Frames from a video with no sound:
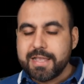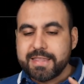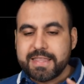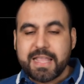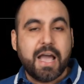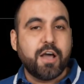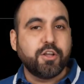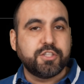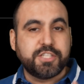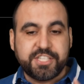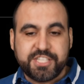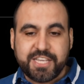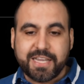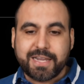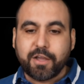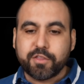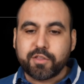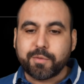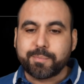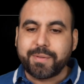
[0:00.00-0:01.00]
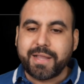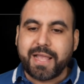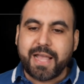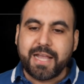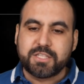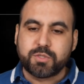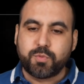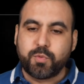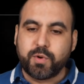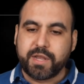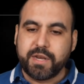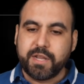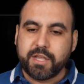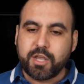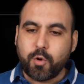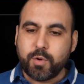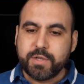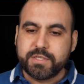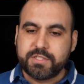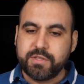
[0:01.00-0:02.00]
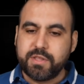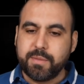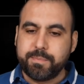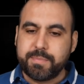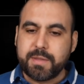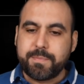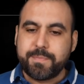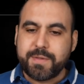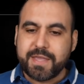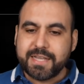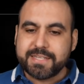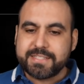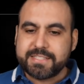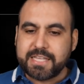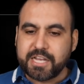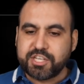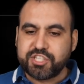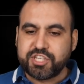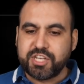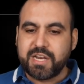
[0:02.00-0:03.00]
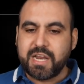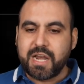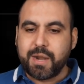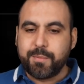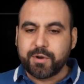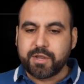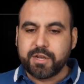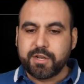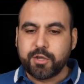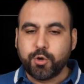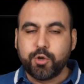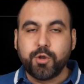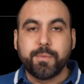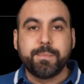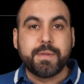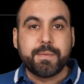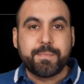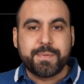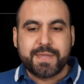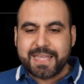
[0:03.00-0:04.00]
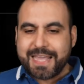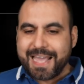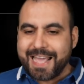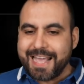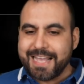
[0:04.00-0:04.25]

Now to check out the plans, we're going to go into the V P S section and we're going to go to V P